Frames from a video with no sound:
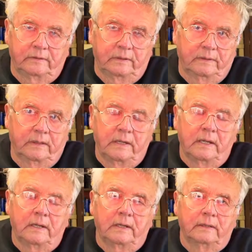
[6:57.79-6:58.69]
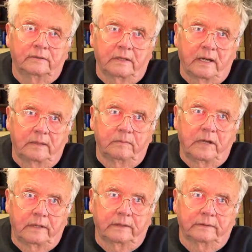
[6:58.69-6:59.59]
You know, sign
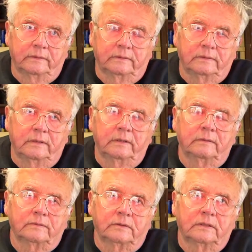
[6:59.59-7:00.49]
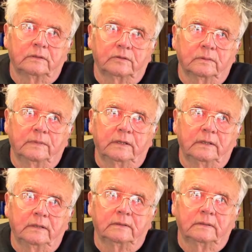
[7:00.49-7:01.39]
makers. You don't see too
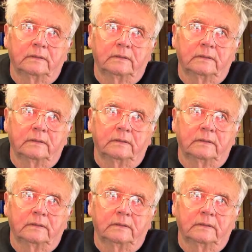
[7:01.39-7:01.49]
many